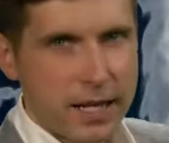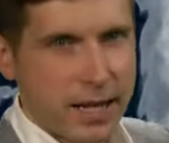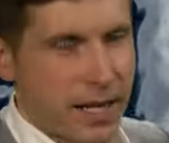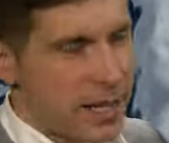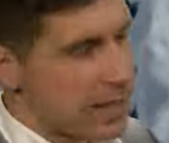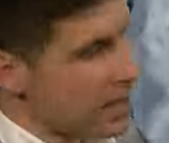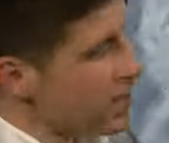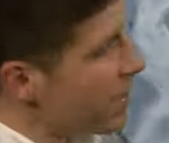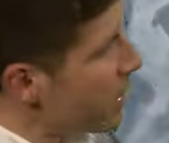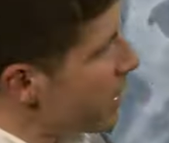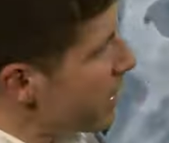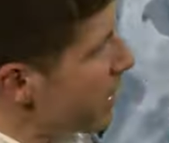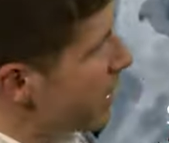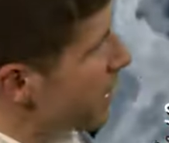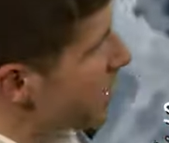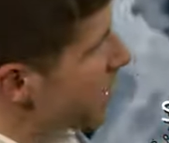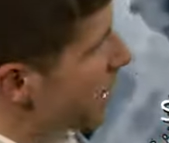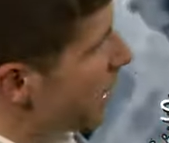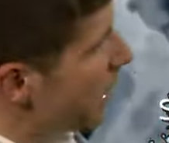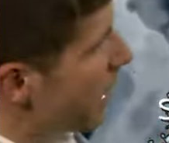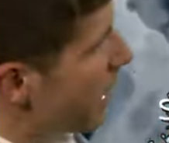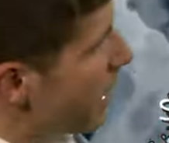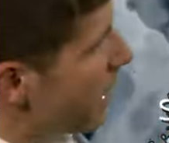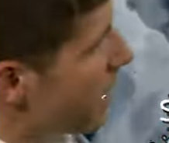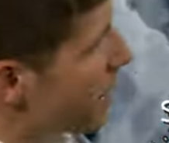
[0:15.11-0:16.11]
That's likely to
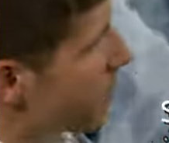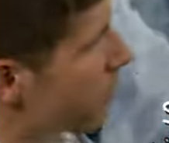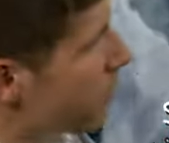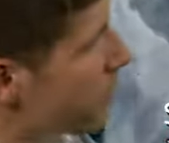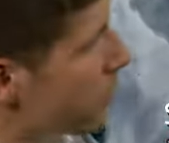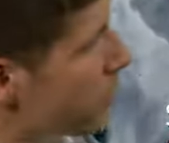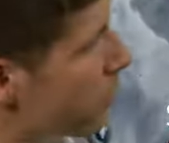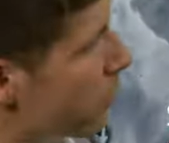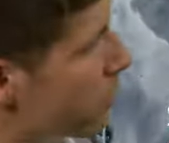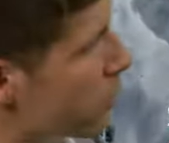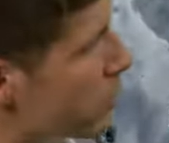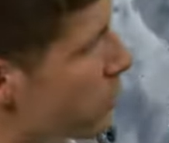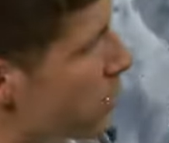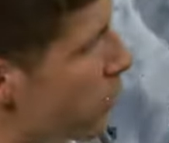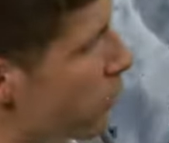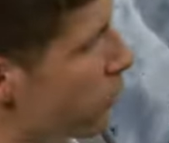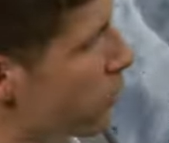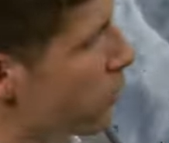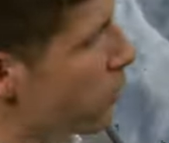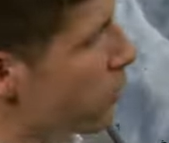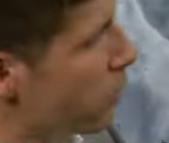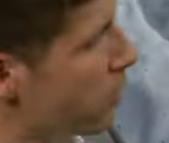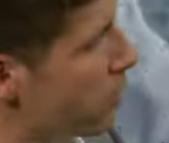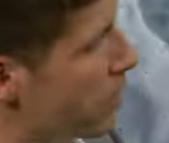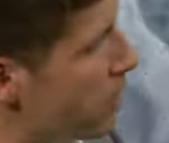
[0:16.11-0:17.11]
linger across some
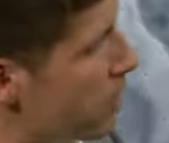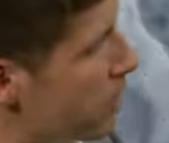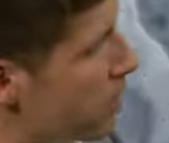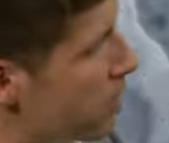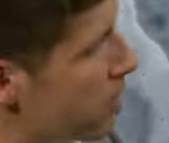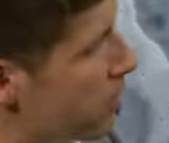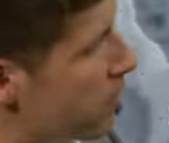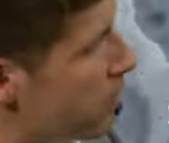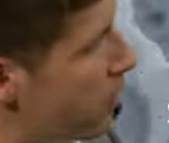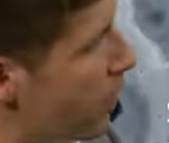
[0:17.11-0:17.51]
northeastern